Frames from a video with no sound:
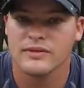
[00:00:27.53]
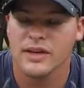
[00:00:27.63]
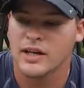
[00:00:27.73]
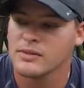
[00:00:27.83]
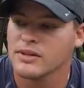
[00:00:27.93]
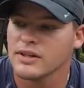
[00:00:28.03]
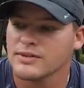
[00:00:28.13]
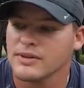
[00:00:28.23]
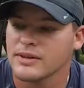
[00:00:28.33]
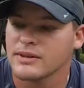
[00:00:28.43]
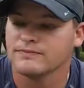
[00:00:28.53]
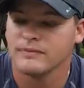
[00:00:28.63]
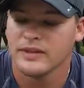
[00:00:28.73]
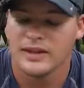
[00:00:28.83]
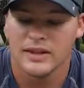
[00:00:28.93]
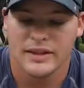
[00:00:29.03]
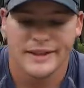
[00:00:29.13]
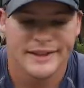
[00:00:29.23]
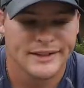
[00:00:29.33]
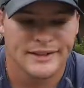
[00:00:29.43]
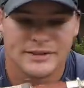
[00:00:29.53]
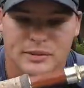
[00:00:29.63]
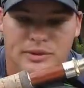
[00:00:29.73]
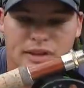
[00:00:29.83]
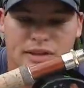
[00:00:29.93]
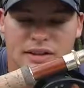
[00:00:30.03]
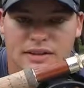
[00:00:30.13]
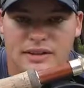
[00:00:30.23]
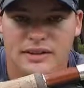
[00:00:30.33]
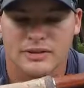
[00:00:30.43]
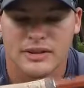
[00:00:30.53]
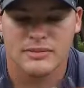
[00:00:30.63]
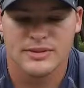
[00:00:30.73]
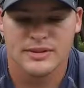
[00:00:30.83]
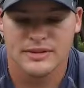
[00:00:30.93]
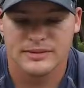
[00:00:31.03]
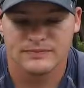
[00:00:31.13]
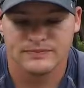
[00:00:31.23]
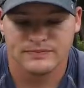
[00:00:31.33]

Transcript: fiberglass rod. $29.99 on Amazon.